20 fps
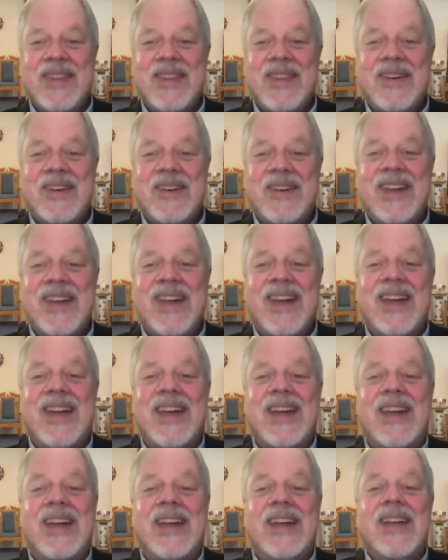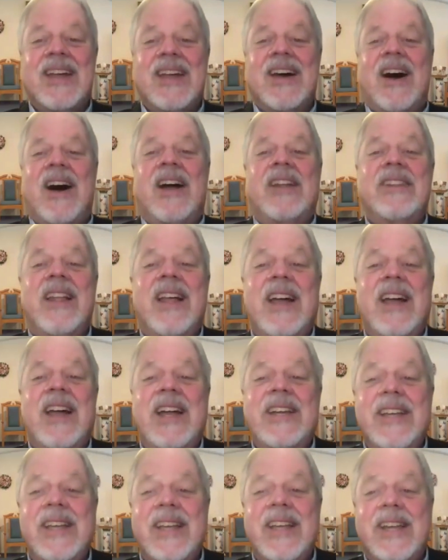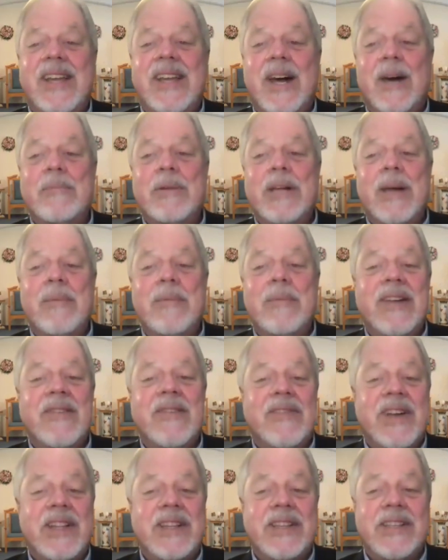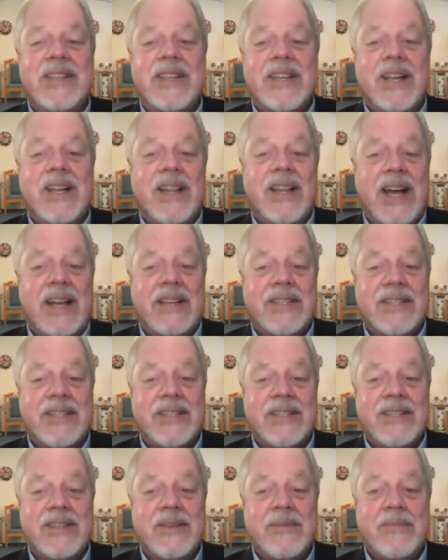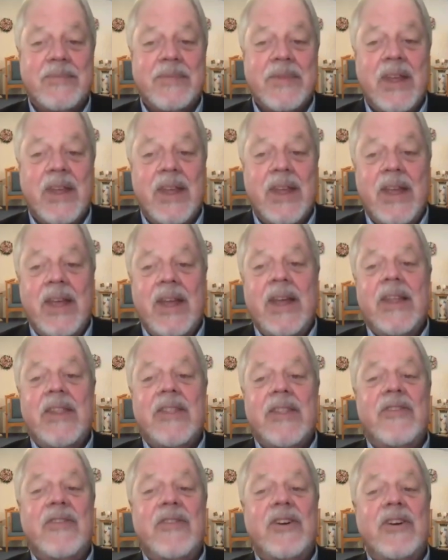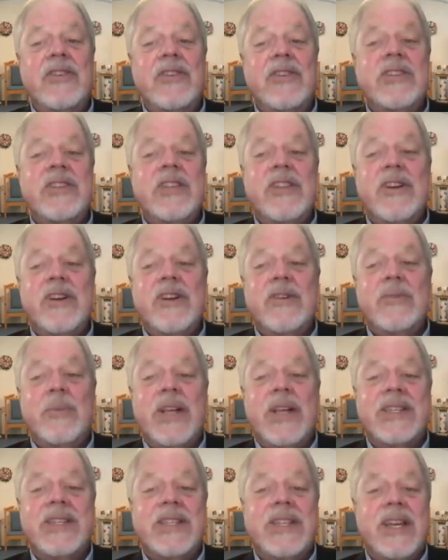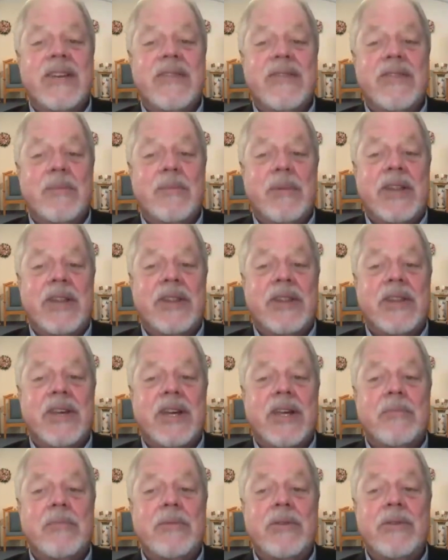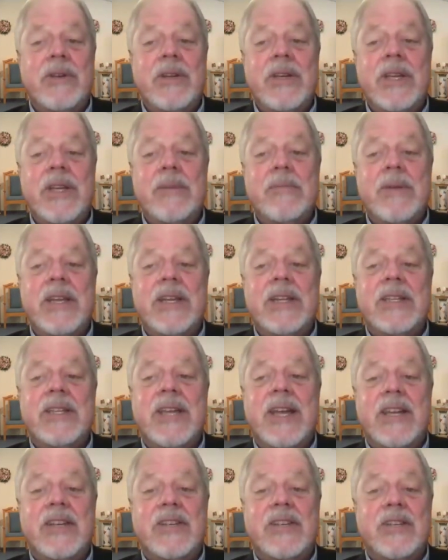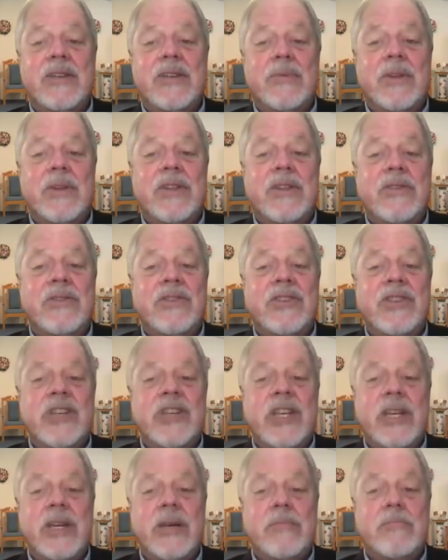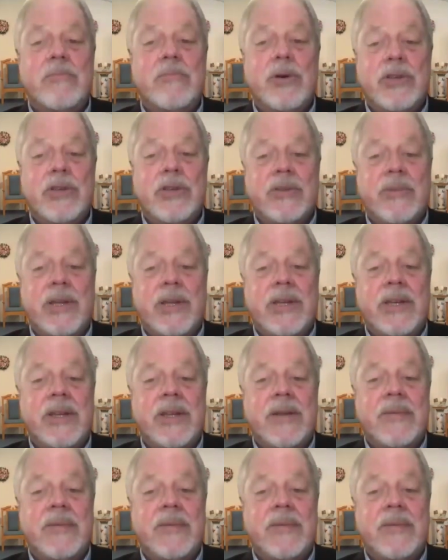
Okay. Online and upcoming events and classes. The first and third Wednesday of the month, a community meditation with Eugenia Bushman.